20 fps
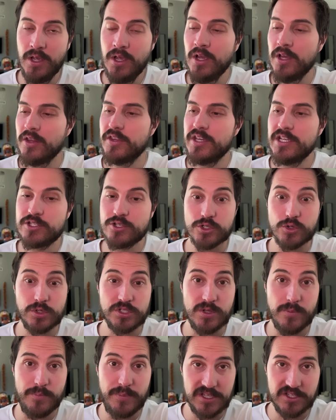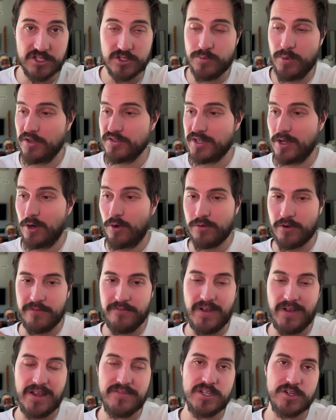These are sorts of business models that over a
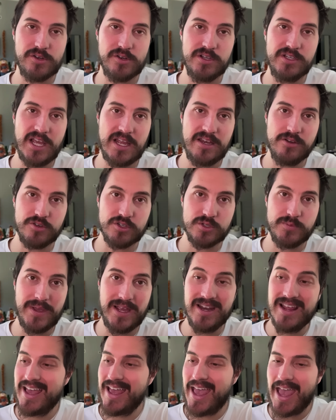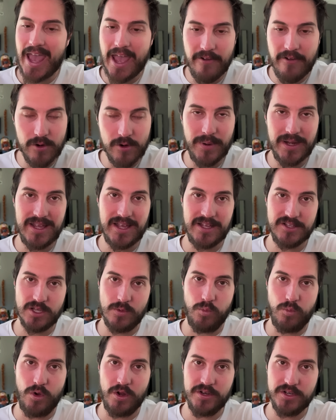5 to 10 year span, everybody ends
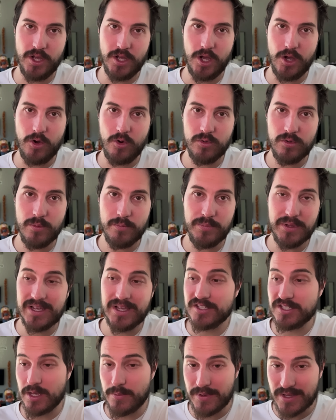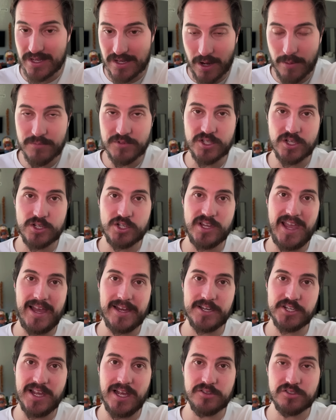up wanting to own because they become such
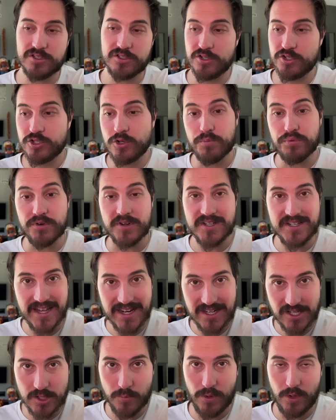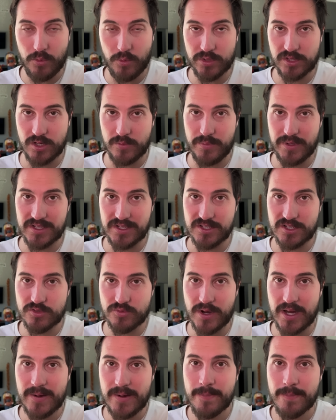cash cows and they're so predictable with their
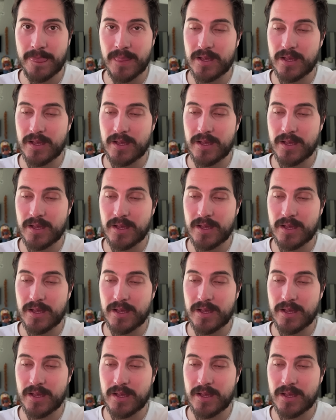business, right?